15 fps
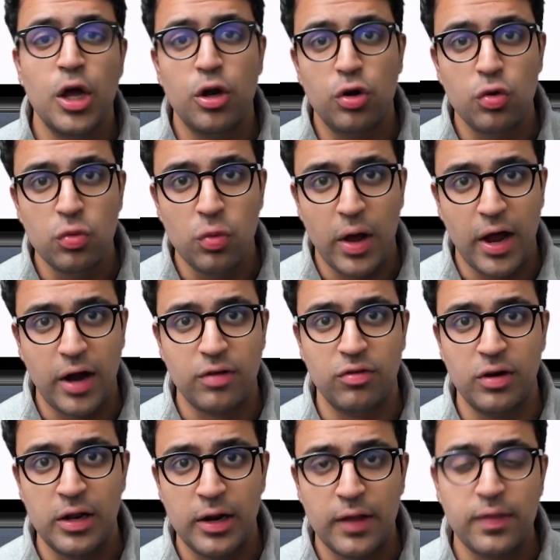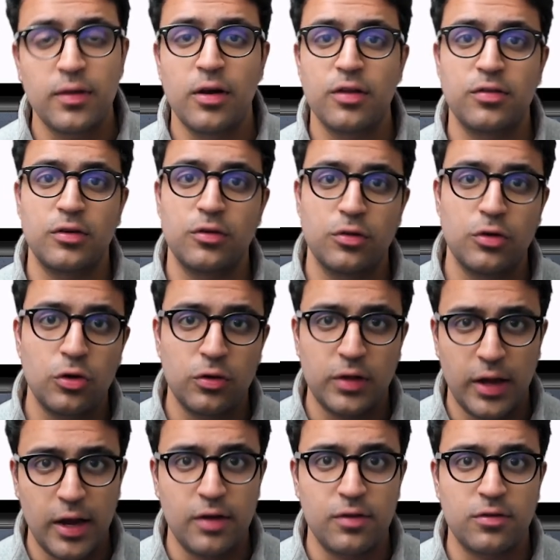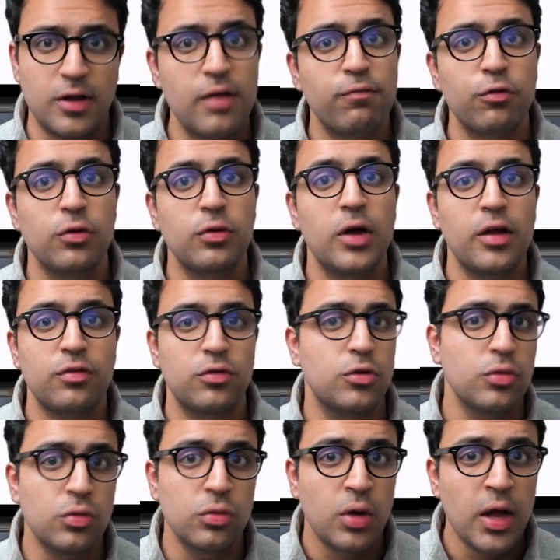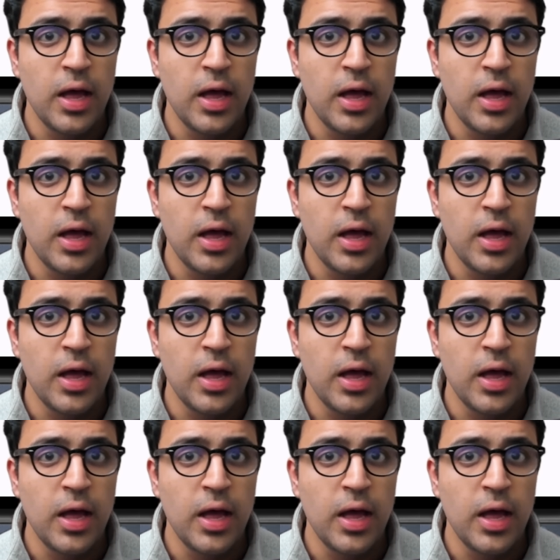to actually let the listeners know that, hey, it's time for you guys to